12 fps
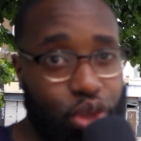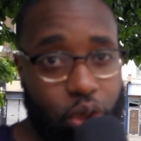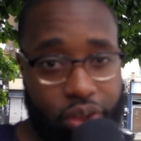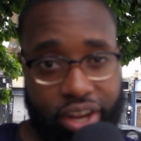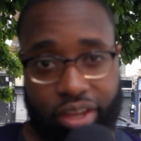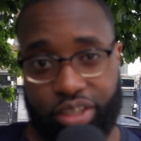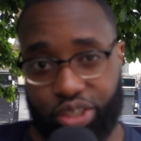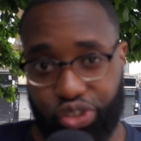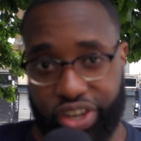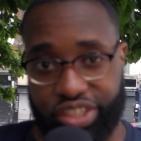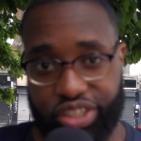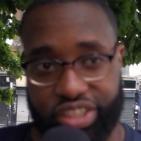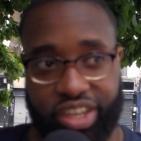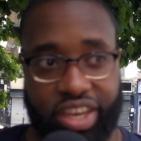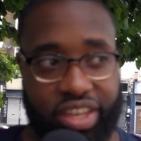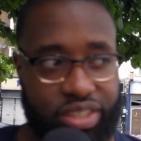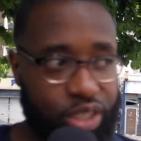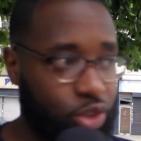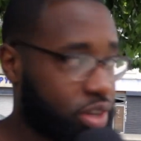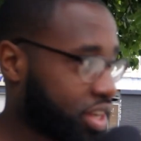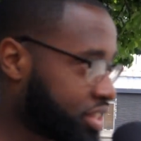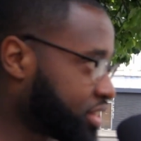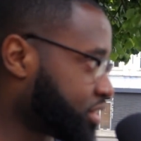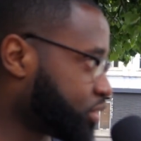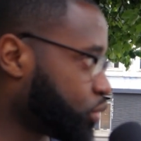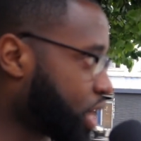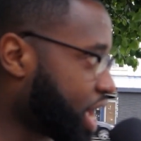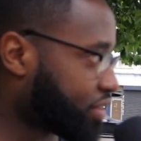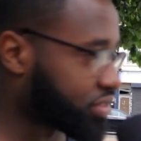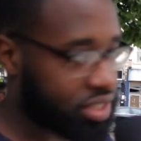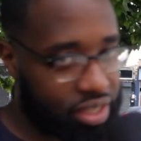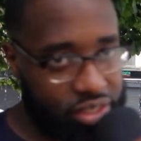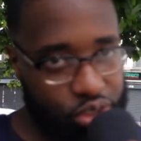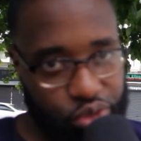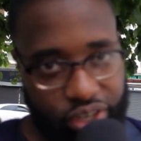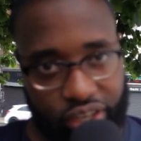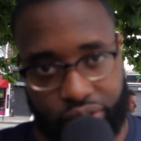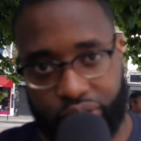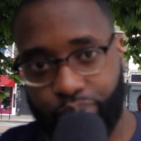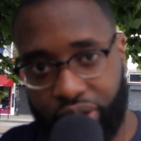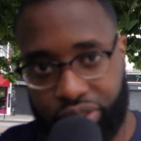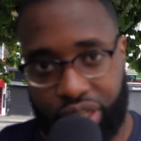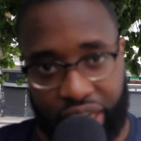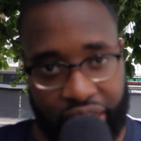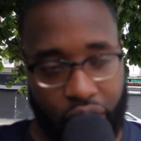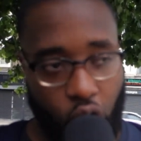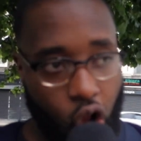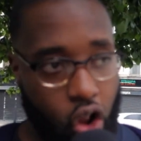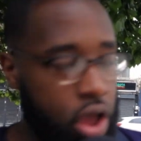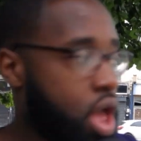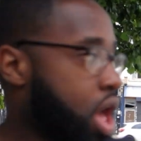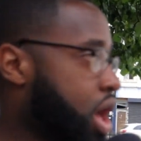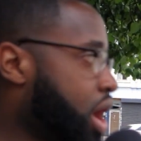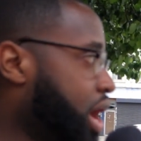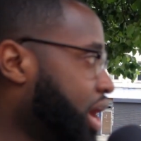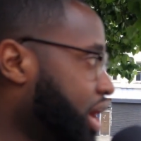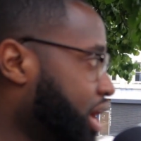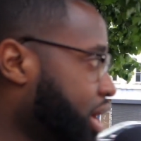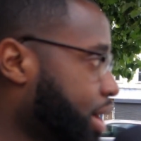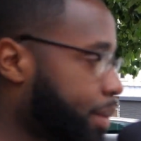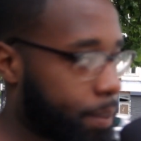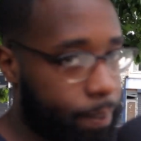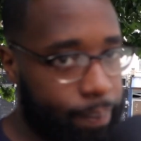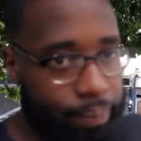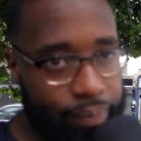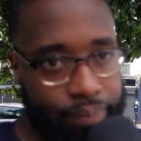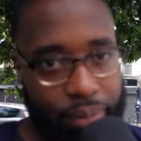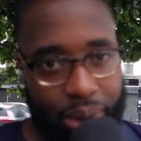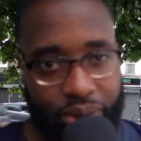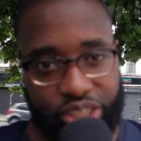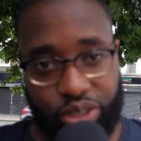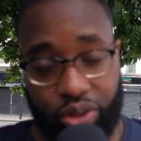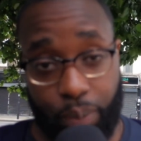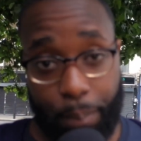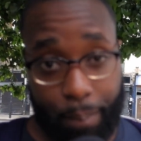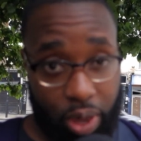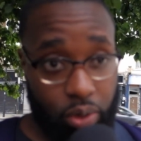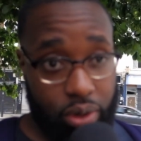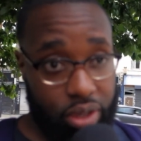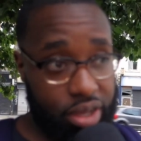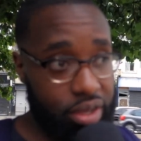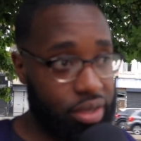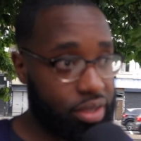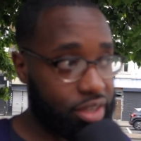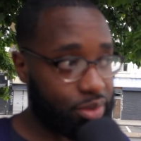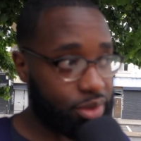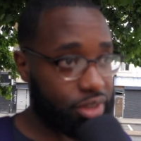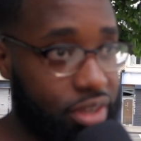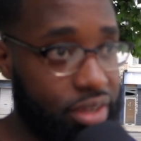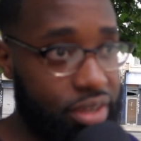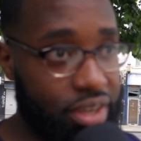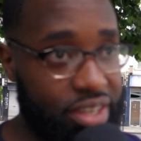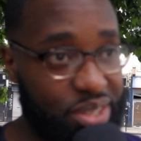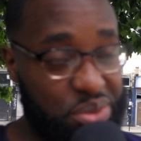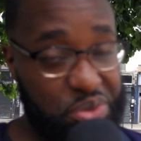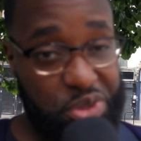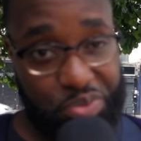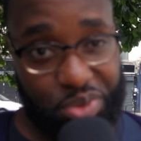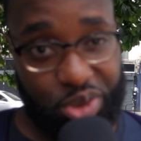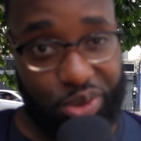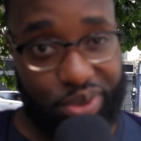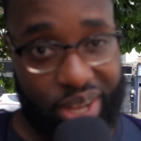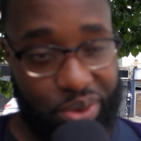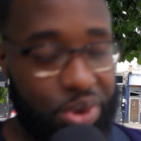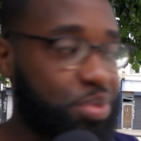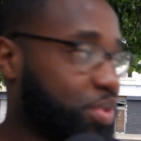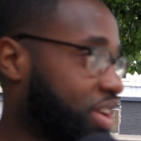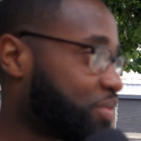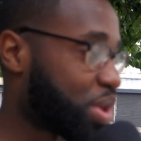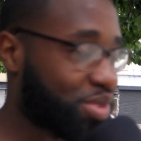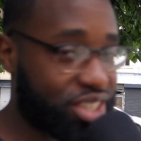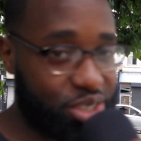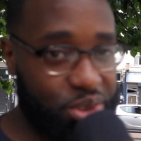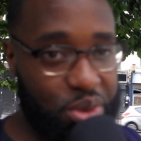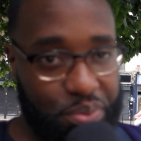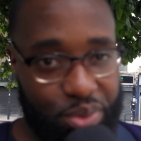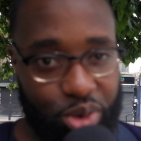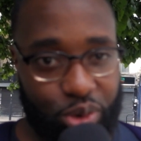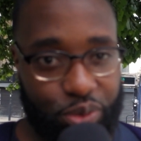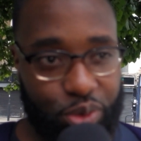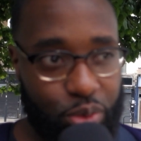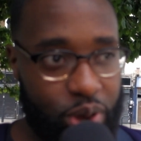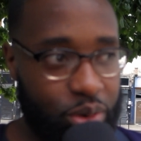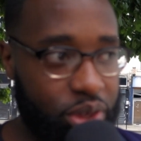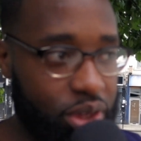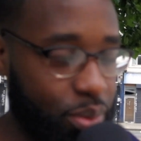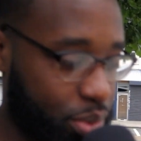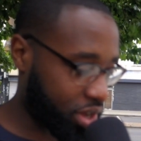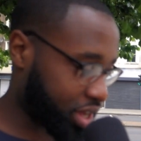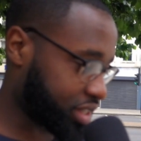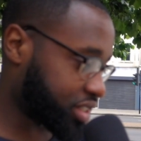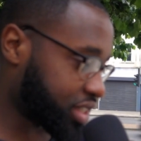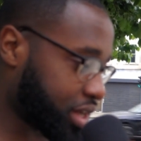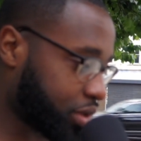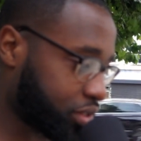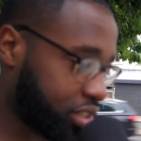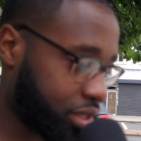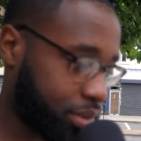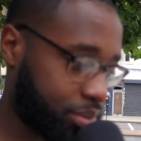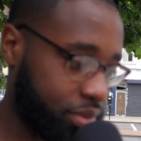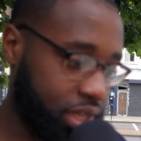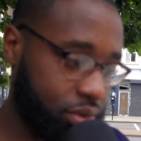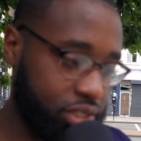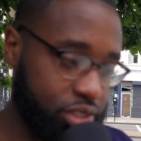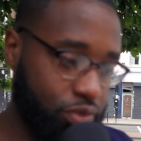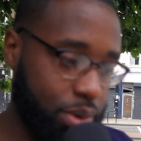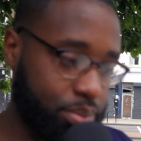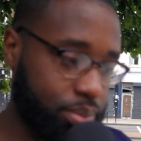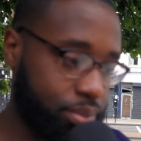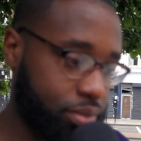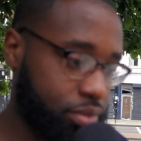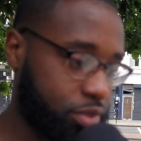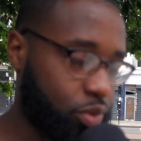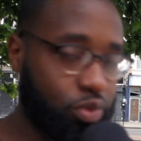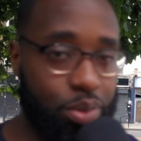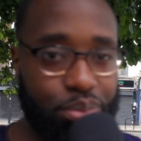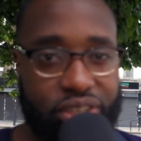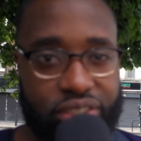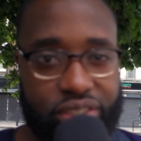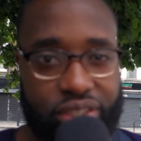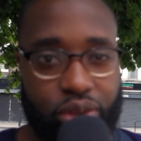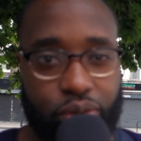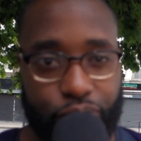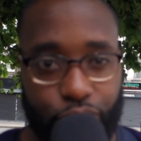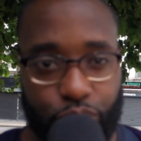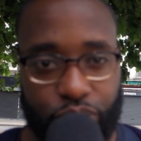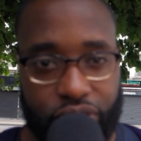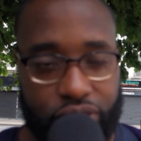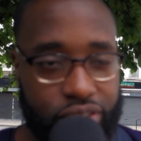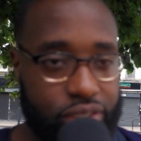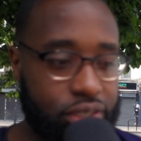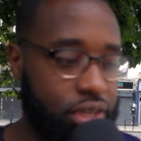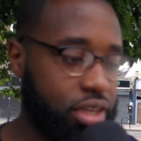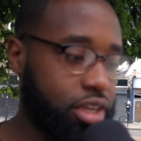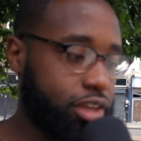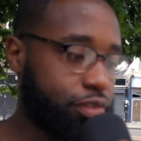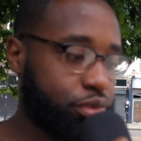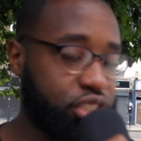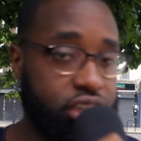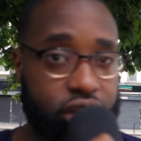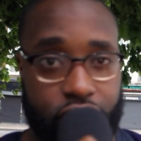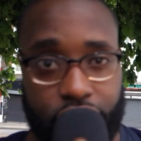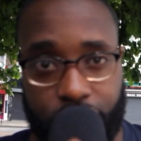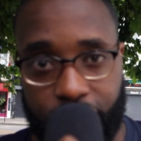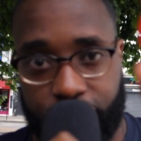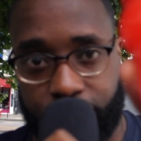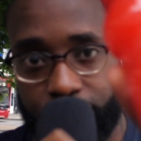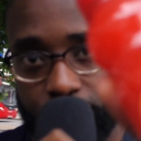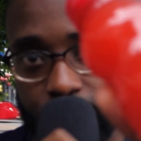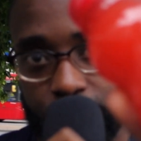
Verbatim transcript: You're going out, you're trying to jet chicken. It's a good idea to have something to drink because your mouth's gonna get hot. Um, maybe I should have got milk. I didn't need milk for that one, but maybe I should have got milk for where I'm going. But instead, I got some. They got this rum, not rum punch. They got fruit punch uh, from Chicken Kitchen.